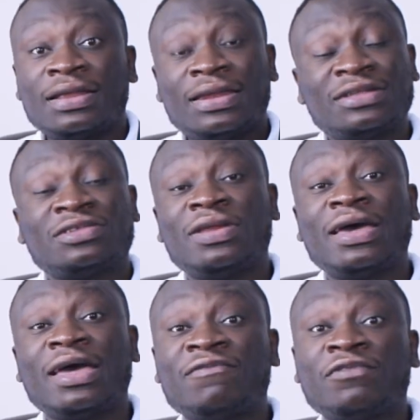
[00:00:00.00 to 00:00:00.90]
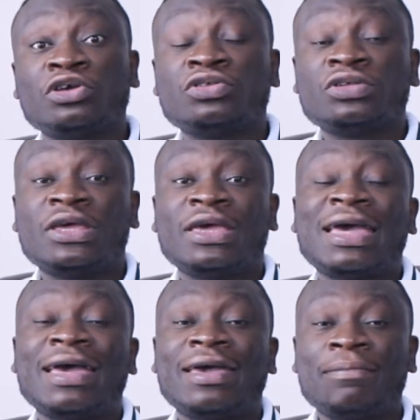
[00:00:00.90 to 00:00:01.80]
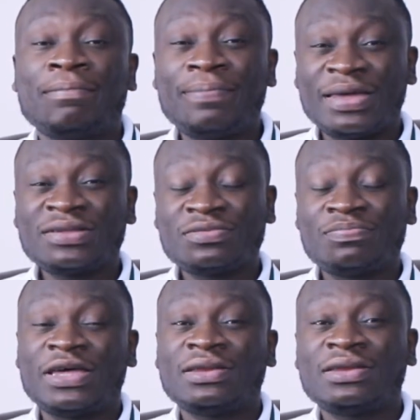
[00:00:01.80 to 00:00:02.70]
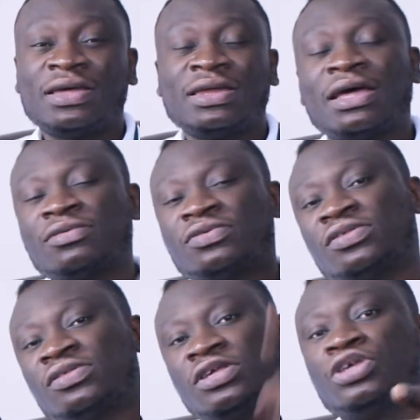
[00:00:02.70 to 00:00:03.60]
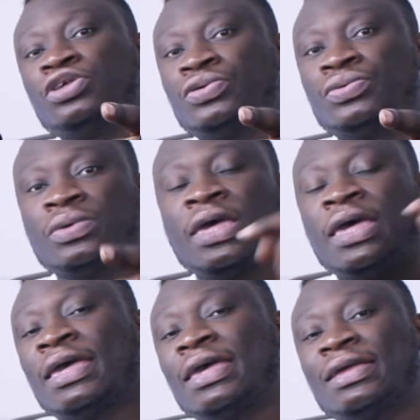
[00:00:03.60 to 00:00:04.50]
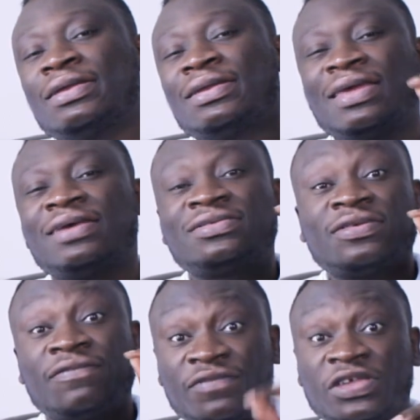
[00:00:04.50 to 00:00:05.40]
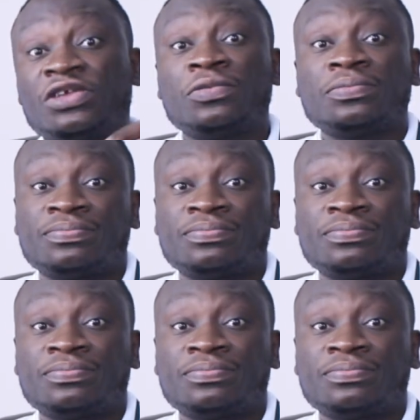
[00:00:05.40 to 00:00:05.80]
That's all I have for you today. I am Best Man, and I'll see you in the next video.